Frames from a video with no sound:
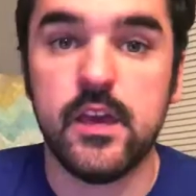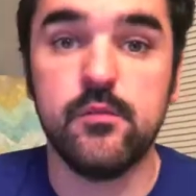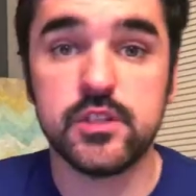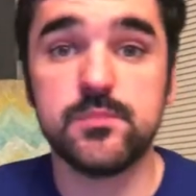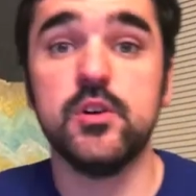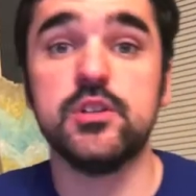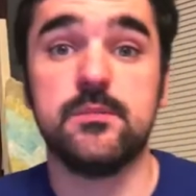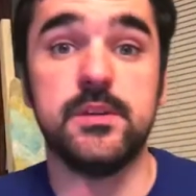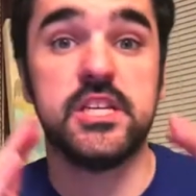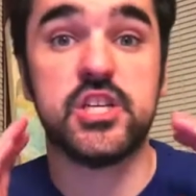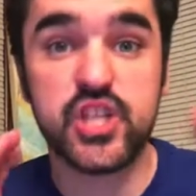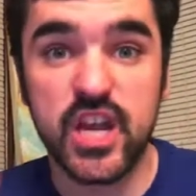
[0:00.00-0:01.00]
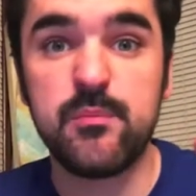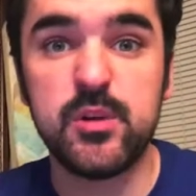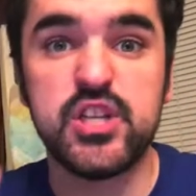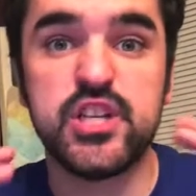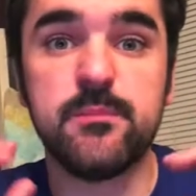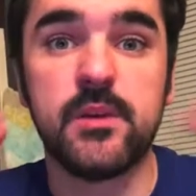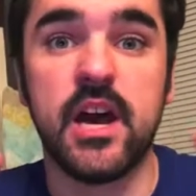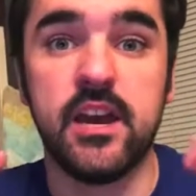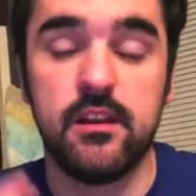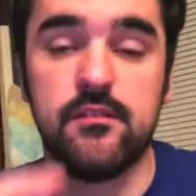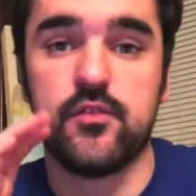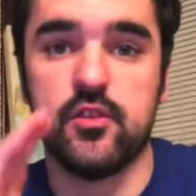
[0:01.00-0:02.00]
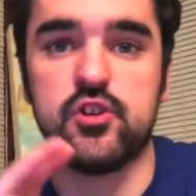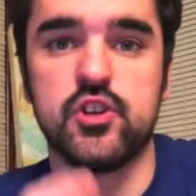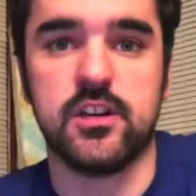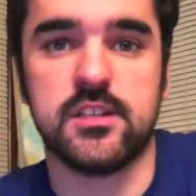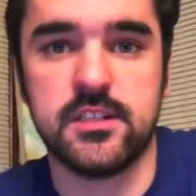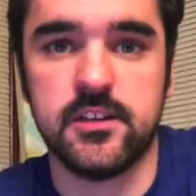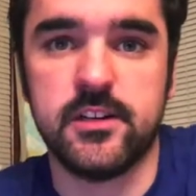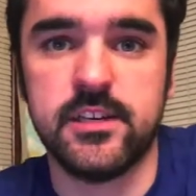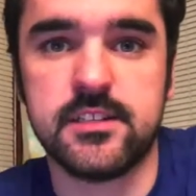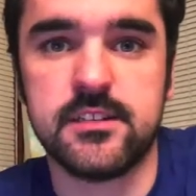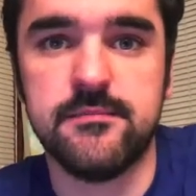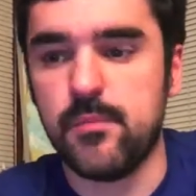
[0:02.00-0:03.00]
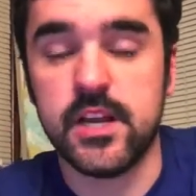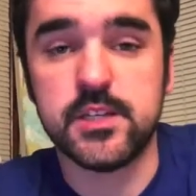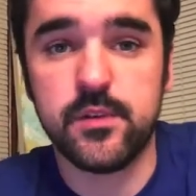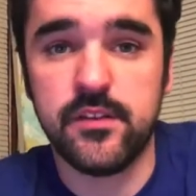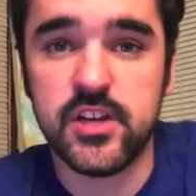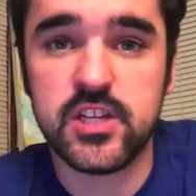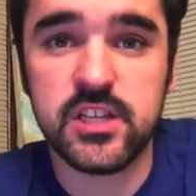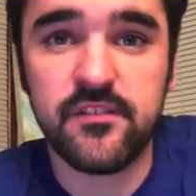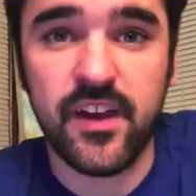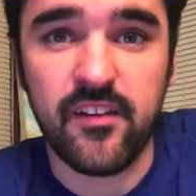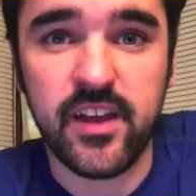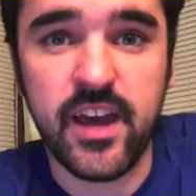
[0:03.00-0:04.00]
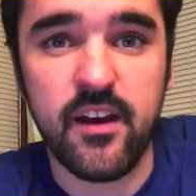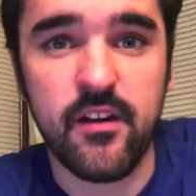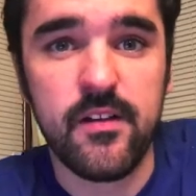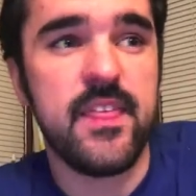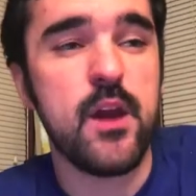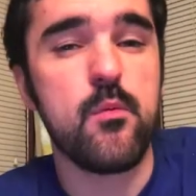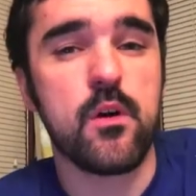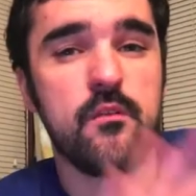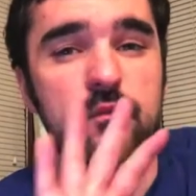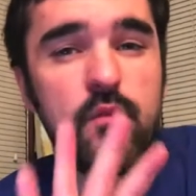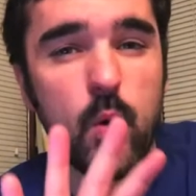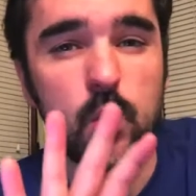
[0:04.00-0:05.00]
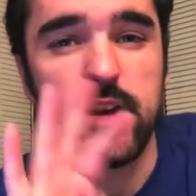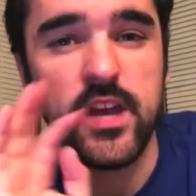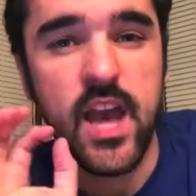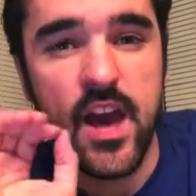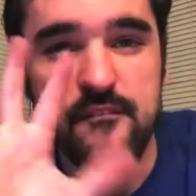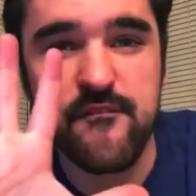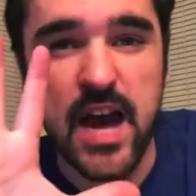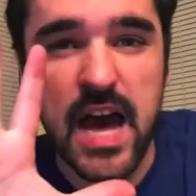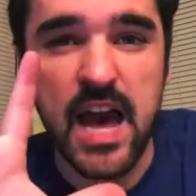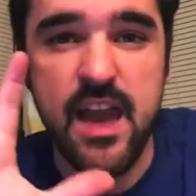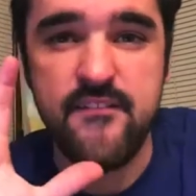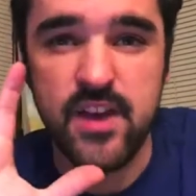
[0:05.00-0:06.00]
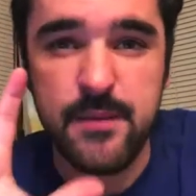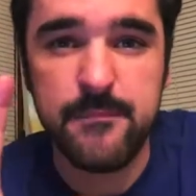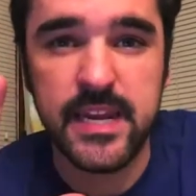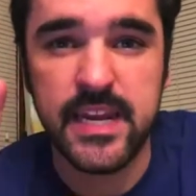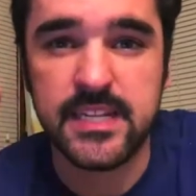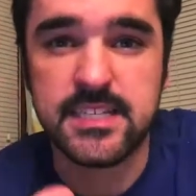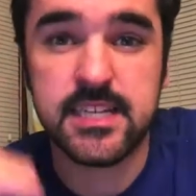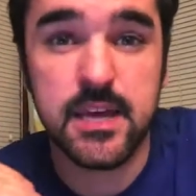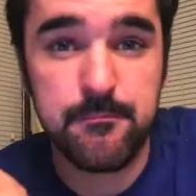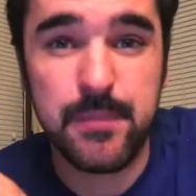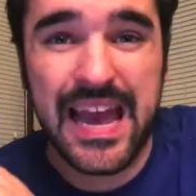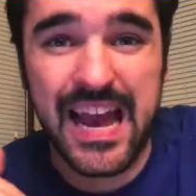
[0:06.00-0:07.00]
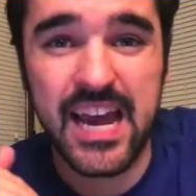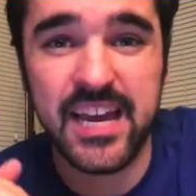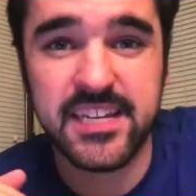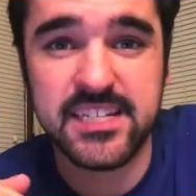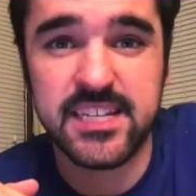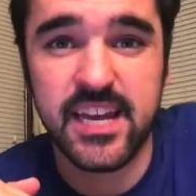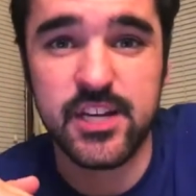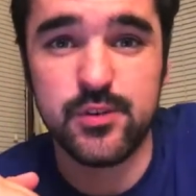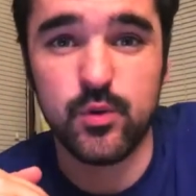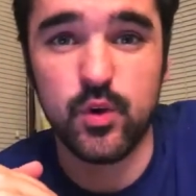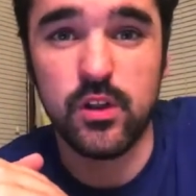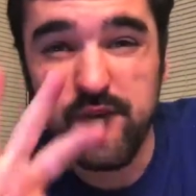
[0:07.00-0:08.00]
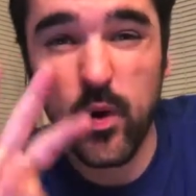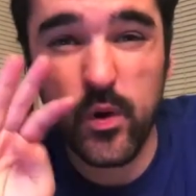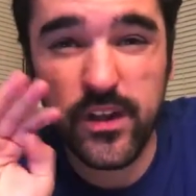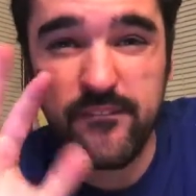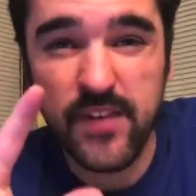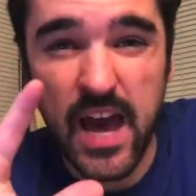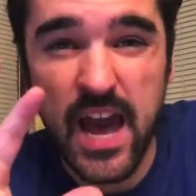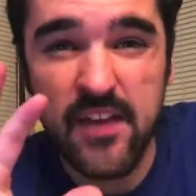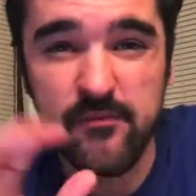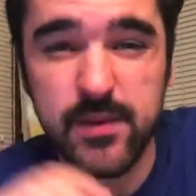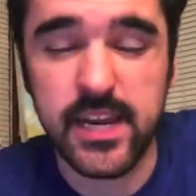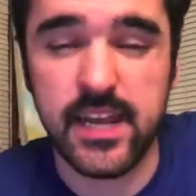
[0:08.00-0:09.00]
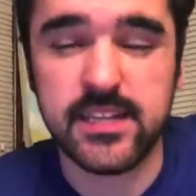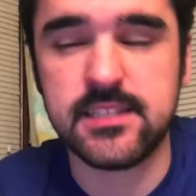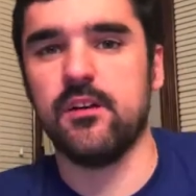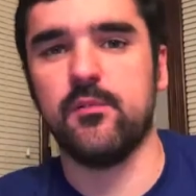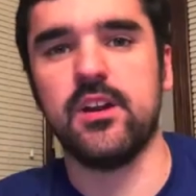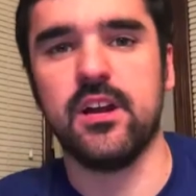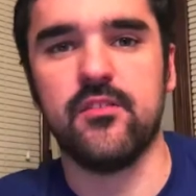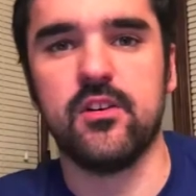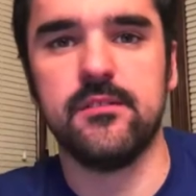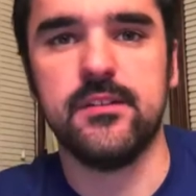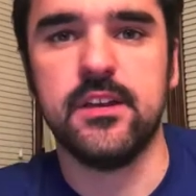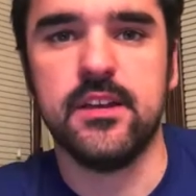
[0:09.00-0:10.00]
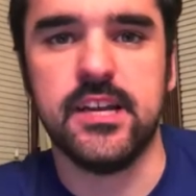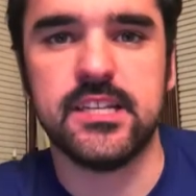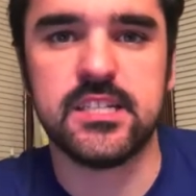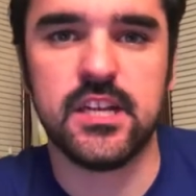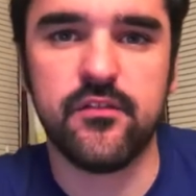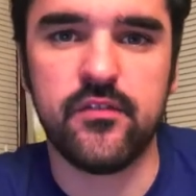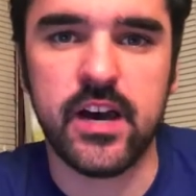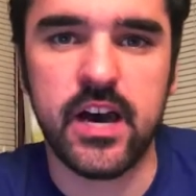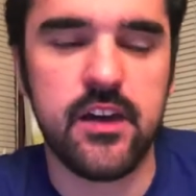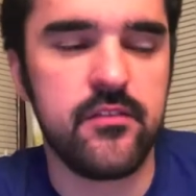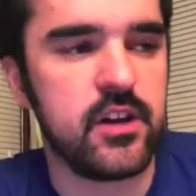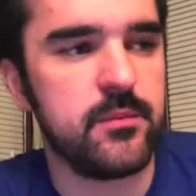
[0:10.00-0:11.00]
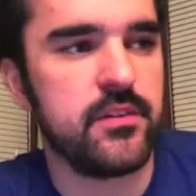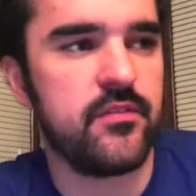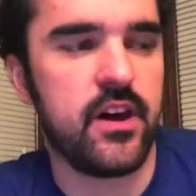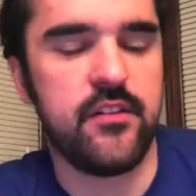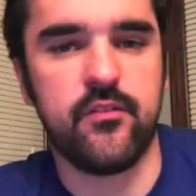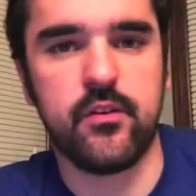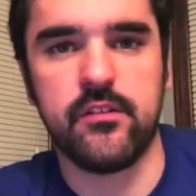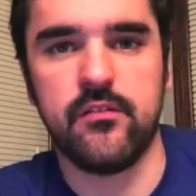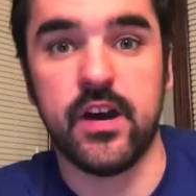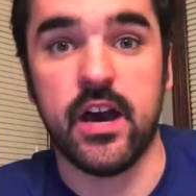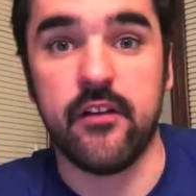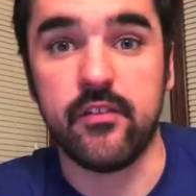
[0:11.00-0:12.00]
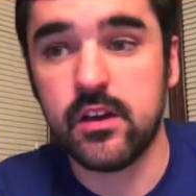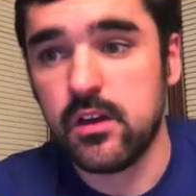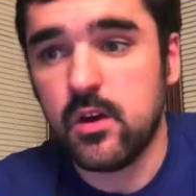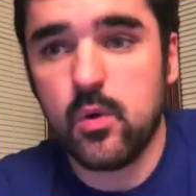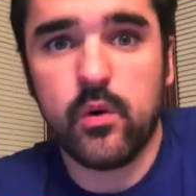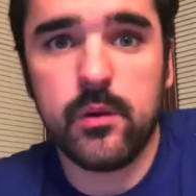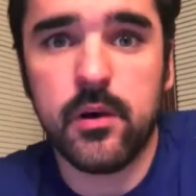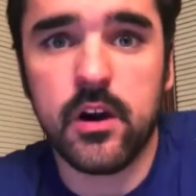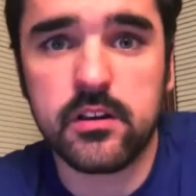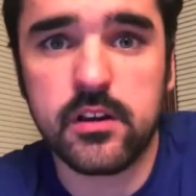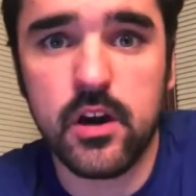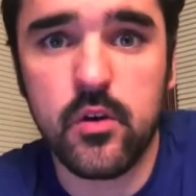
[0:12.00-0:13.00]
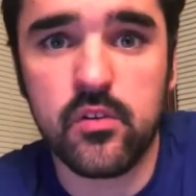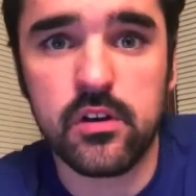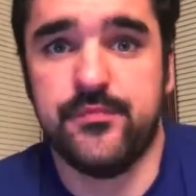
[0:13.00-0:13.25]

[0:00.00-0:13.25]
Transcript: It was supposed to be championship night for the truck series, but as we eventually found out, they were 45 minutes behind schedule. 45 minutes. Whatever. Instead of 5, it'll be 5:45. We bought a Coke.